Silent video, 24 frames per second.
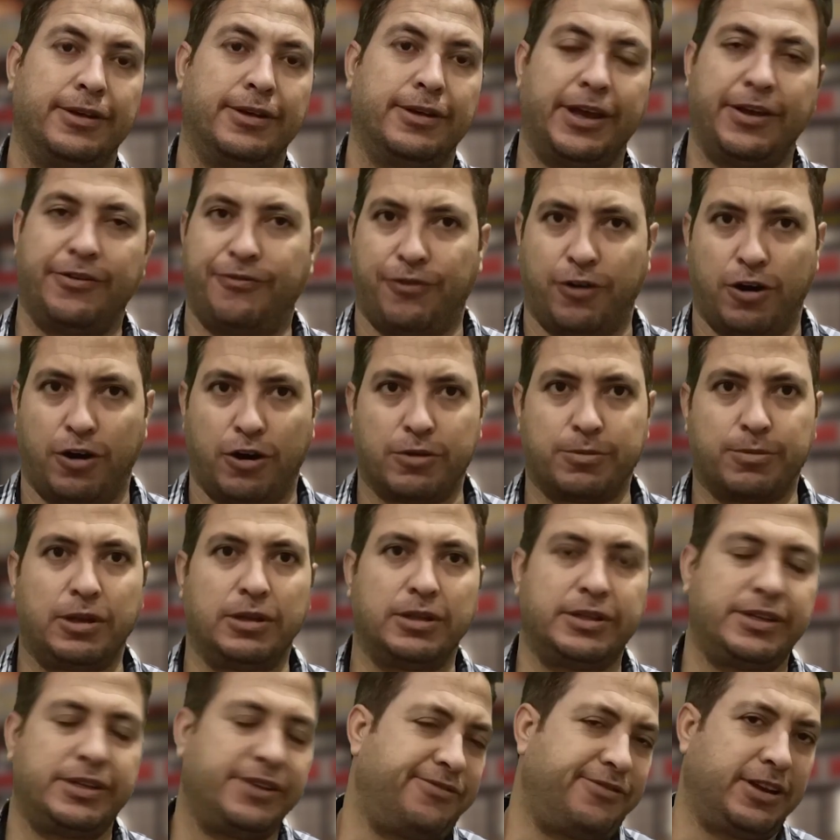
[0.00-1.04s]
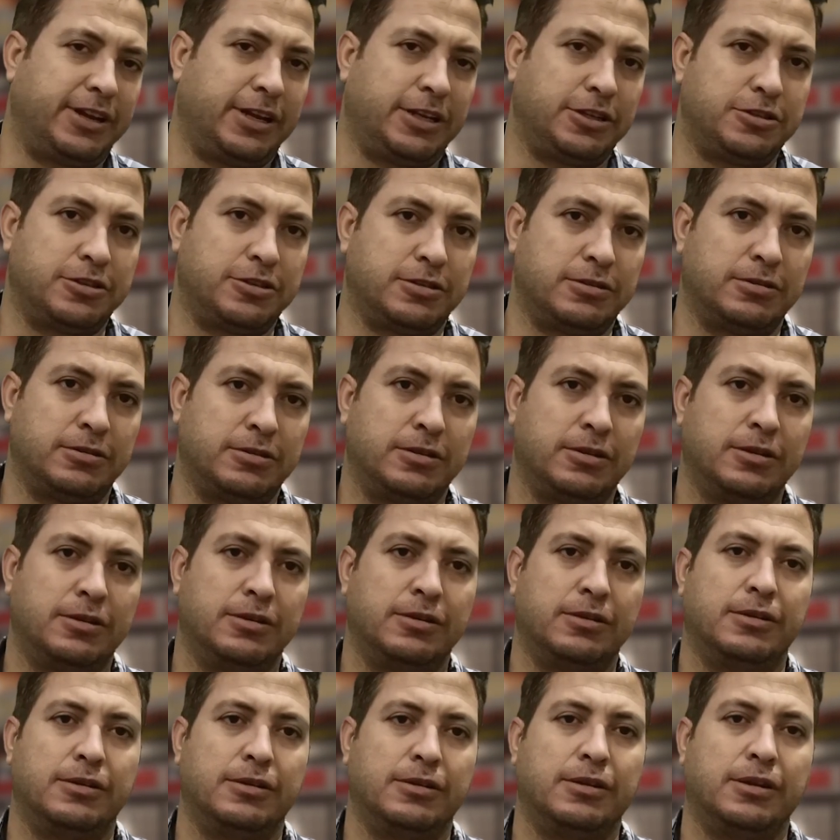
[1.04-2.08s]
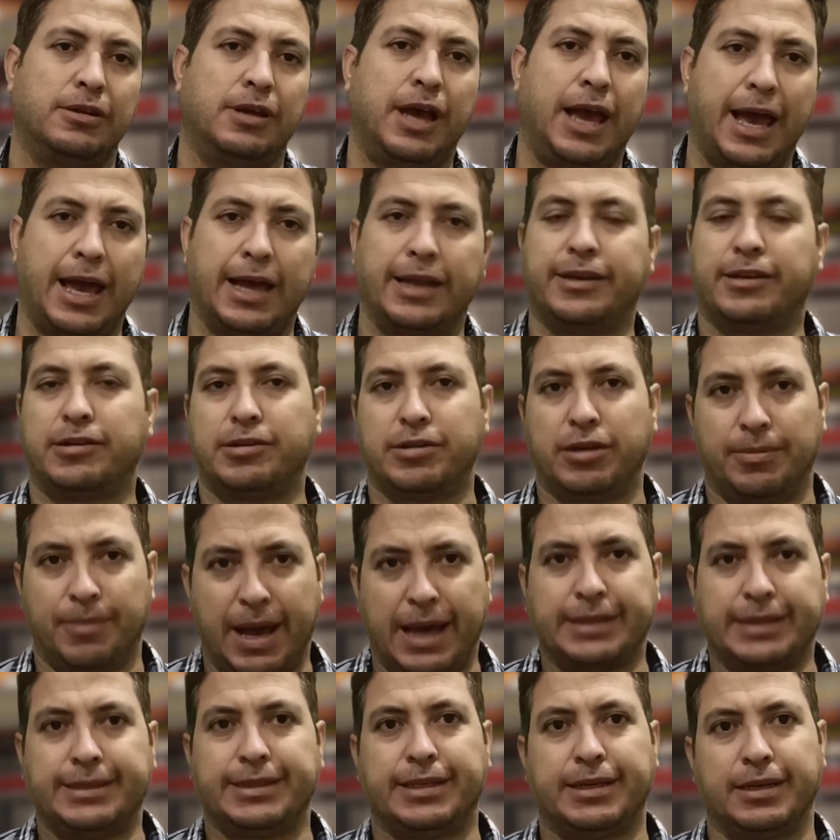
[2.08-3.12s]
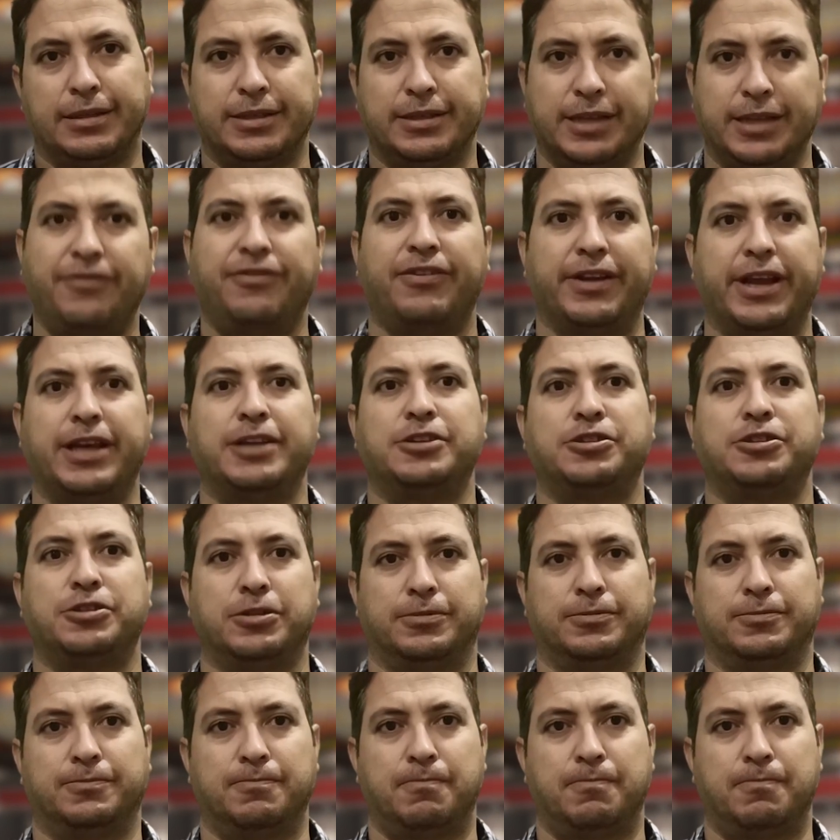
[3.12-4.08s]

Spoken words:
a formal definition, and a grammatical definition.